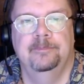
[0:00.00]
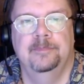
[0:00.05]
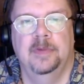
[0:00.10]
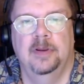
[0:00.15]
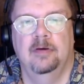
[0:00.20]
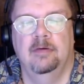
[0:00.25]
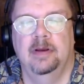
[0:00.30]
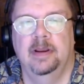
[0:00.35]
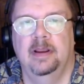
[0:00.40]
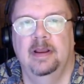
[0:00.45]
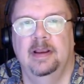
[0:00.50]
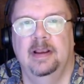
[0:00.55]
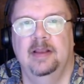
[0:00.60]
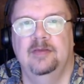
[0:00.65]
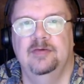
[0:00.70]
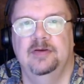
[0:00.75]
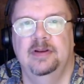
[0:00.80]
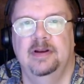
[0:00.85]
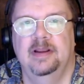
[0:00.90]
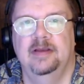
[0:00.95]
All right, I
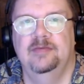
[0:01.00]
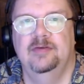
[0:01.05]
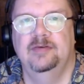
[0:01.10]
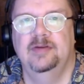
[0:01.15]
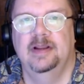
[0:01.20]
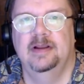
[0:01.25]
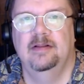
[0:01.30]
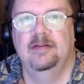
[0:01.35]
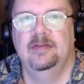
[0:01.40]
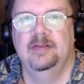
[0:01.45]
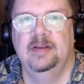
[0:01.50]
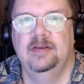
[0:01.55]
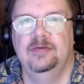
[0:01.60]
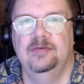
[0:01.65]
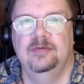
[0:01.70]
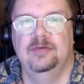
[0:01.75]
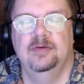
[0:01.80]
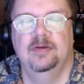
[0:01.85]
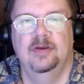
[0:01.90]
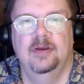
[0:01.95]
guess I'm going to have to tackle
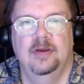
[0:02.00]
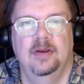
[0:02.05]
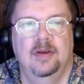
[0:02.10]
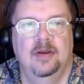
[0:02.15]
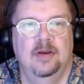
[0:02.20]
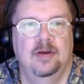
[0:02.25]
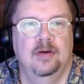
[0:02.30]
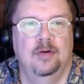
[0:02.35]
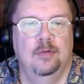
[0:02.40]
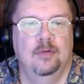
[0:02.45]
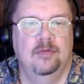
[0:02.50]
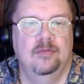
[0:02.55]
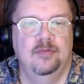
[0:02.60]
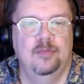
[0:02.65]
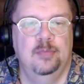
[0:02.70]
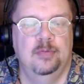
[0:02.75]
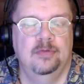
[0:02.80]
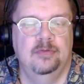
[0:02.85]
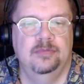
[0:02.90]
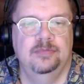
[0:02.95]
these
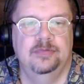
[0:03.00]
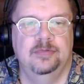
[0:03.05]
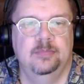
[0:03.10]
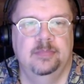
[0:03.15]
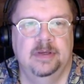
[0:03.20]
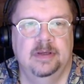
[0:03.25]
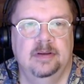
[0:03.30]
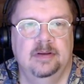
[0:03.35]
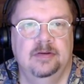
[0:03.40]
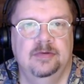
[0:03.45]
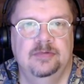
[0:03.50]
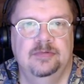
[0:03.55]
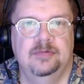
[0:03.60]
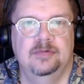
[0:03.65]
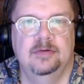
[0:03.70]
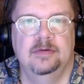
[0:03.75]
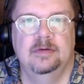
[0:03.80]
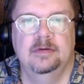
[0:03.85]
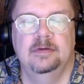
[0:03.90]
quadruples because